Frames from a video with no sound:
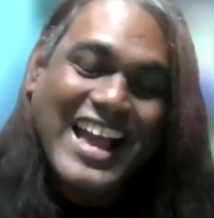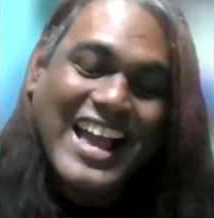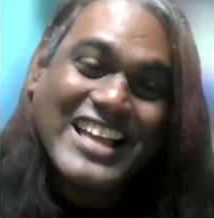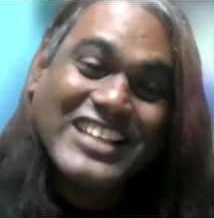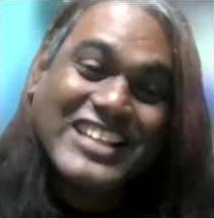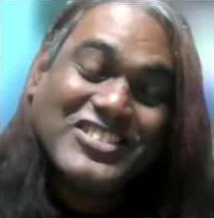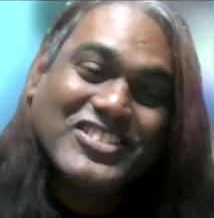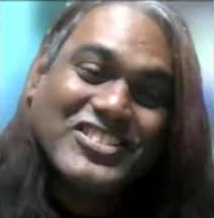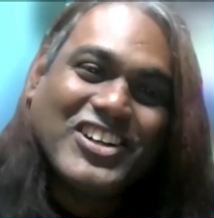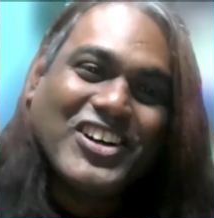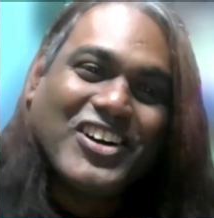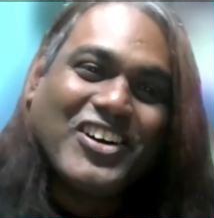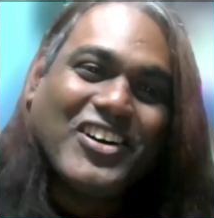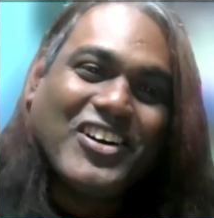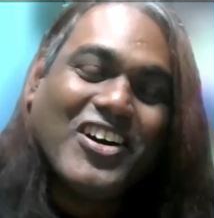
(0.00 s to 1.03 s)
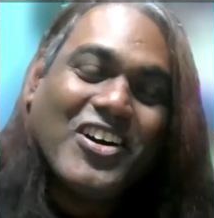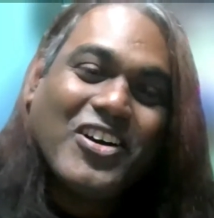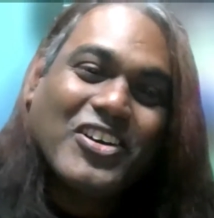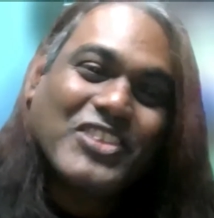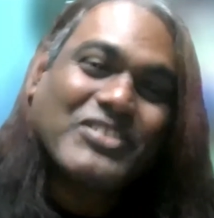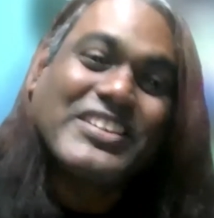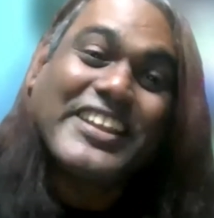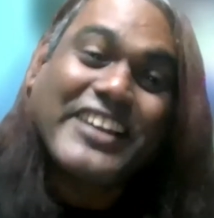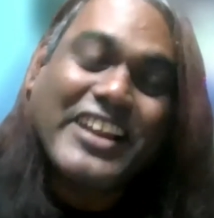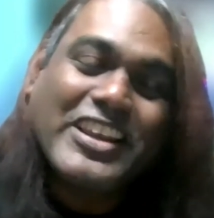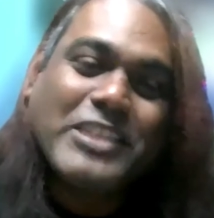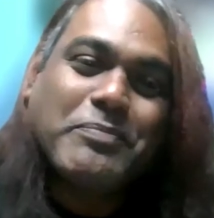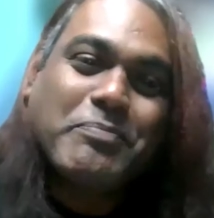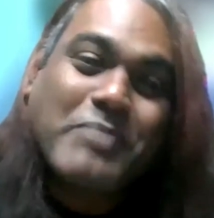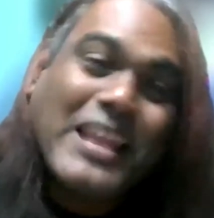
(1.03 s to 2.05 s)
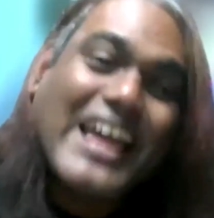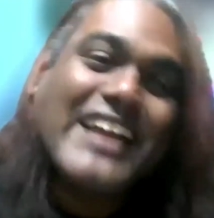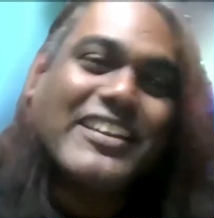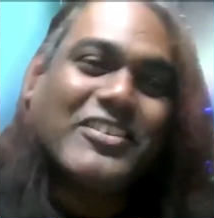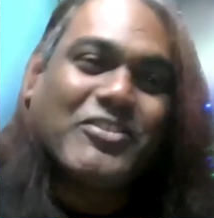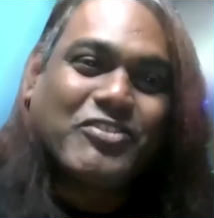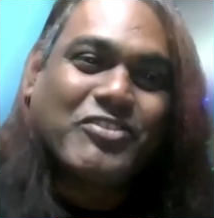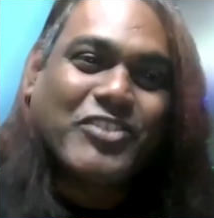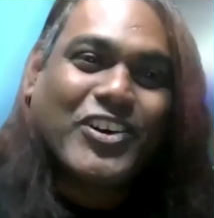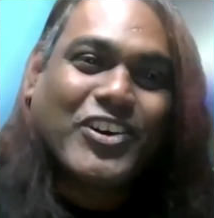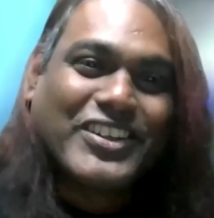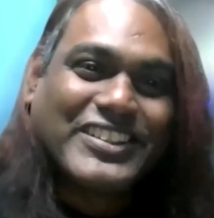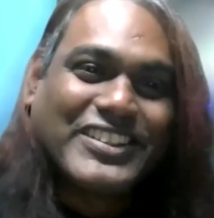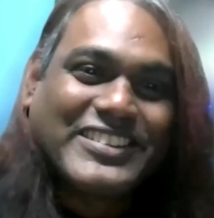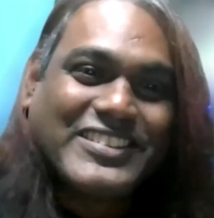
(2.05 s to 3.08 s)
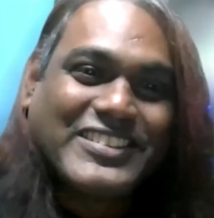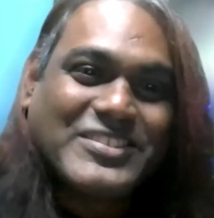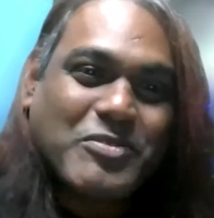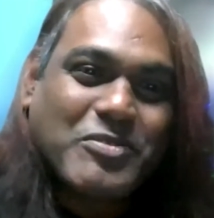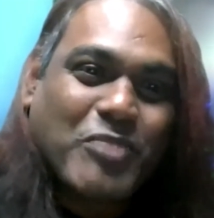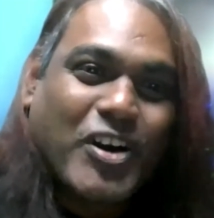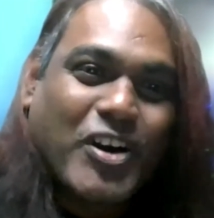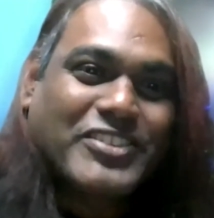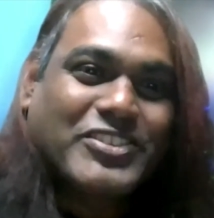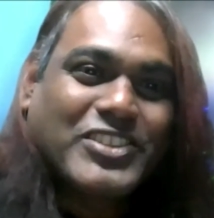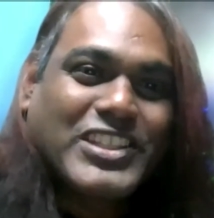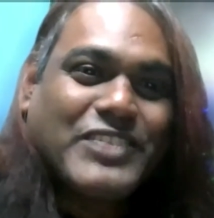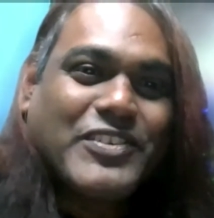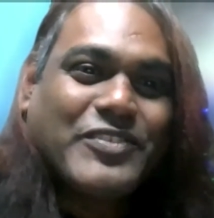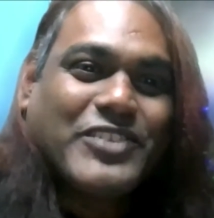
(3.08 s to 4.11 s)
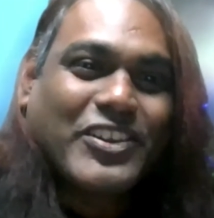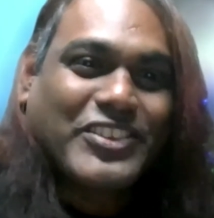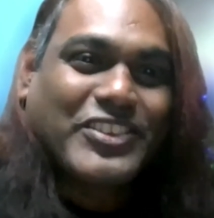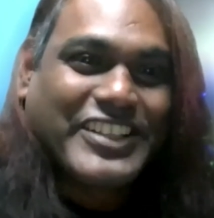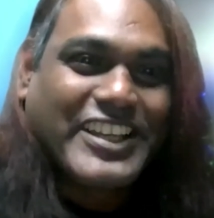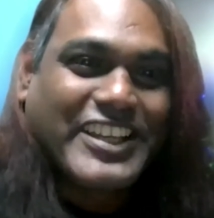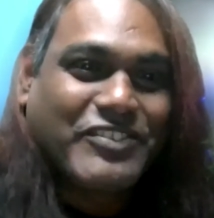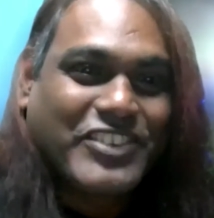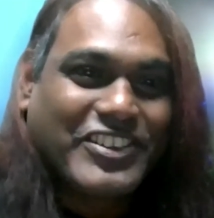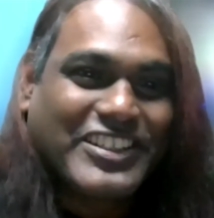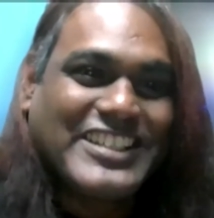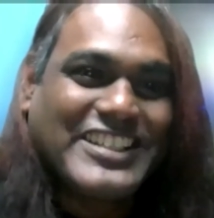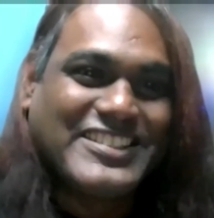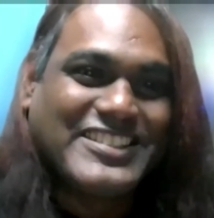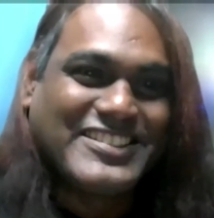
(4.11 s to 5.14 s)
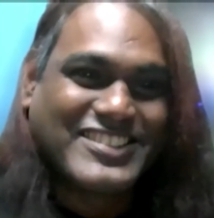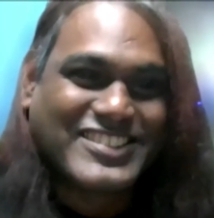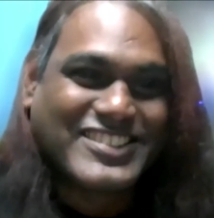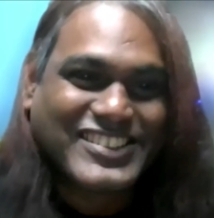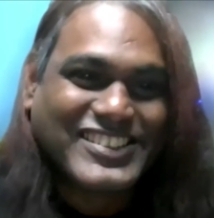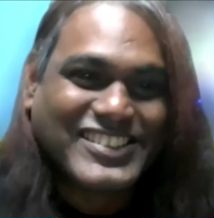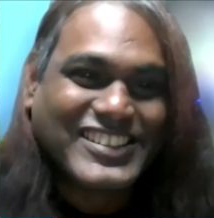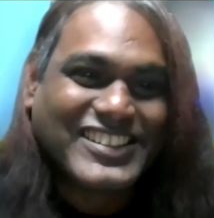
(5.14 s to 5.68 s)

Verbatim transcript: And uh, is there any plan for March 25th on the day of the release?